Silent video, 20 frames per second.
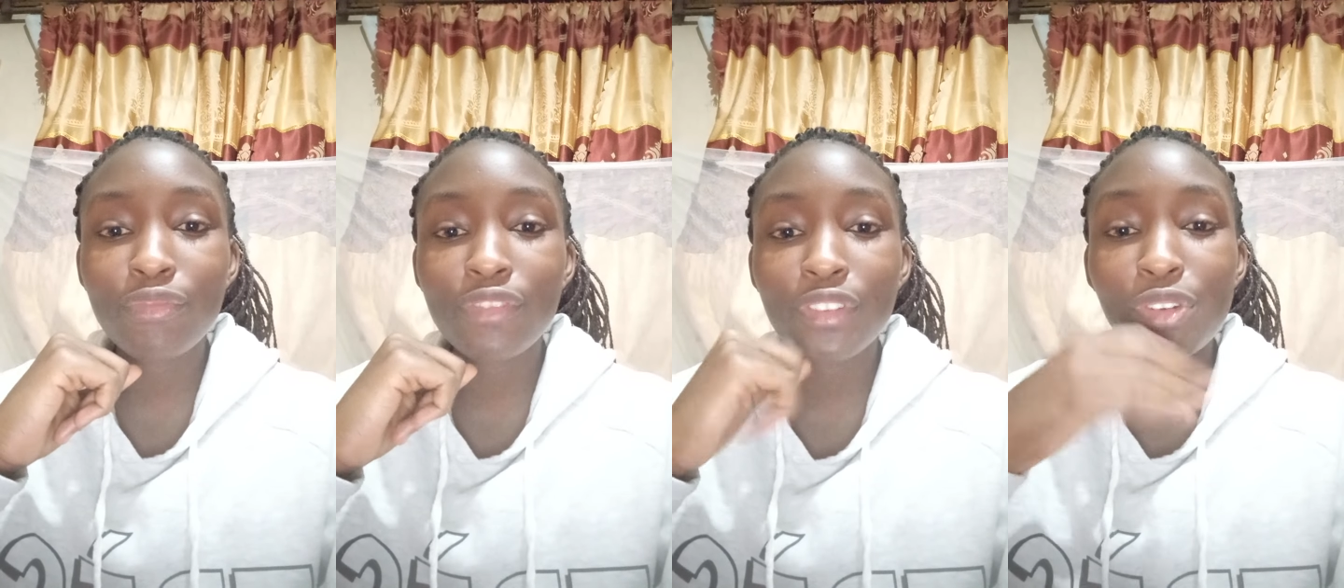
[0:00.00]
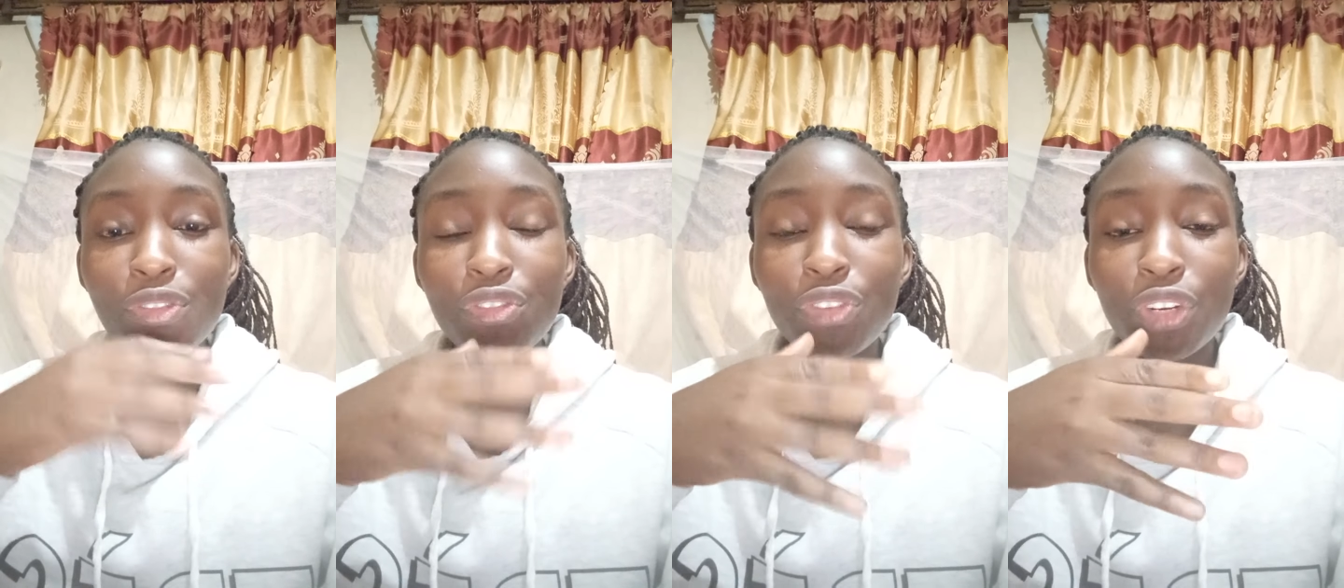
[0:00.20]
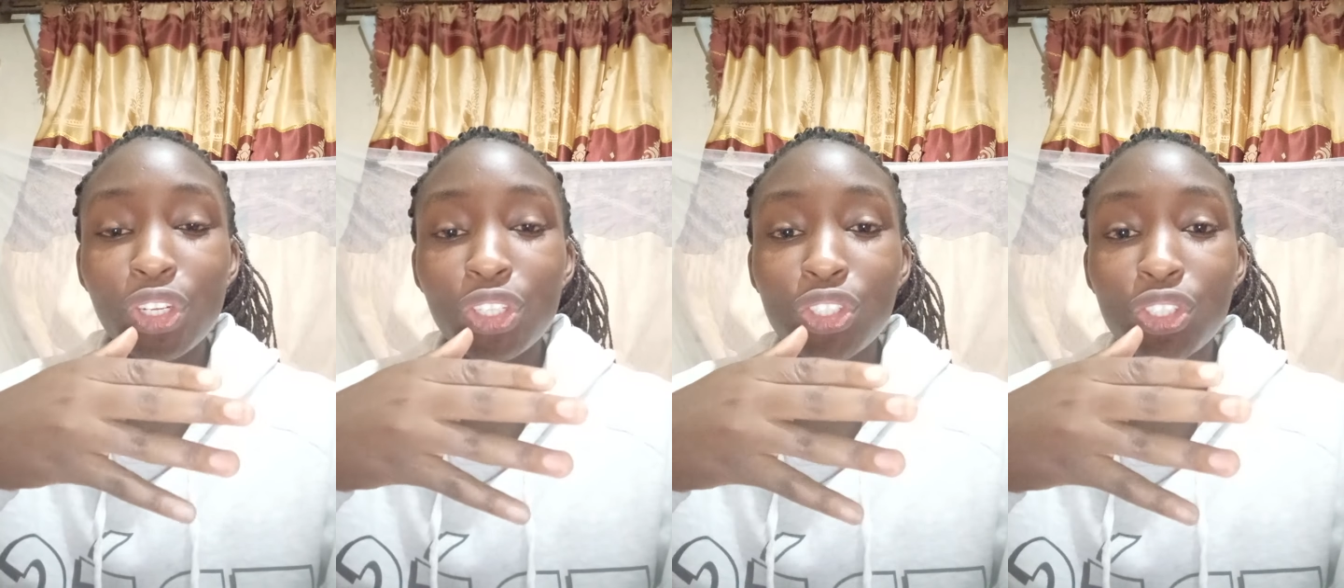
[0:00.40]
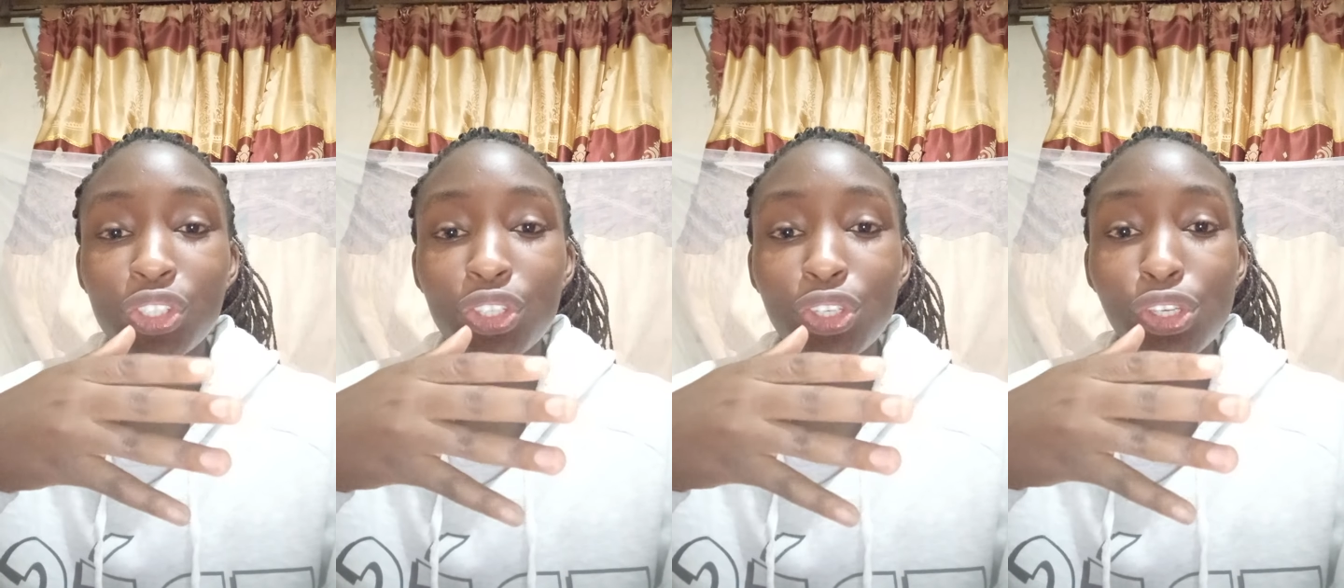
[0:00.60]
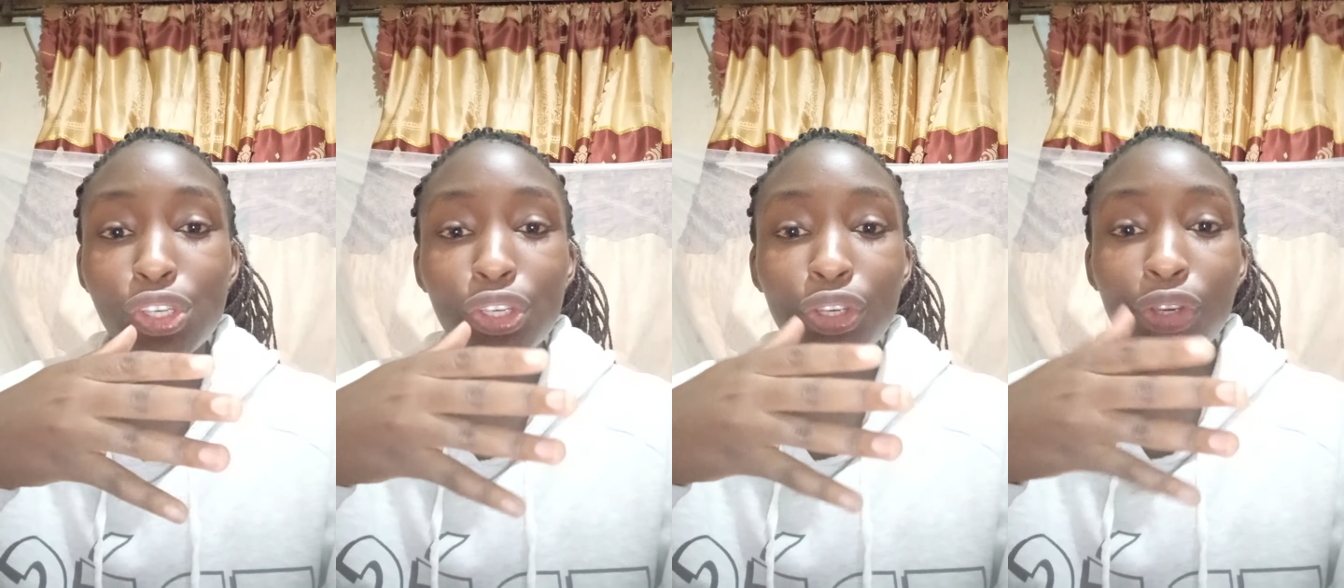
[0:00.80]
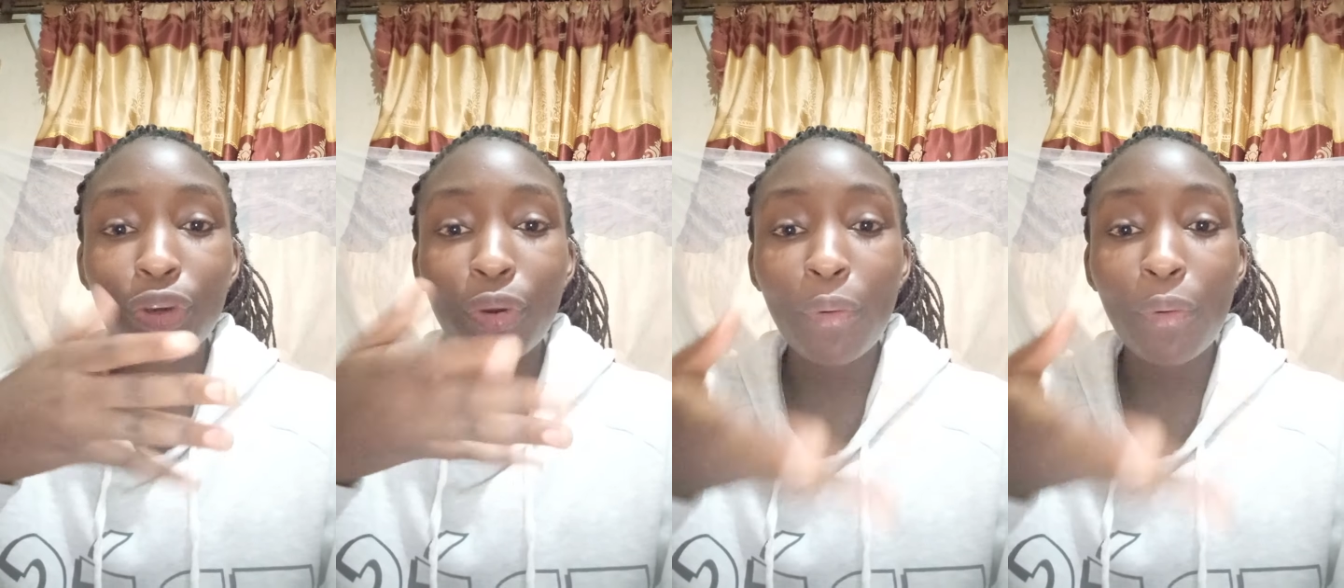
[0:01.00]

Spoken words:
Feel free to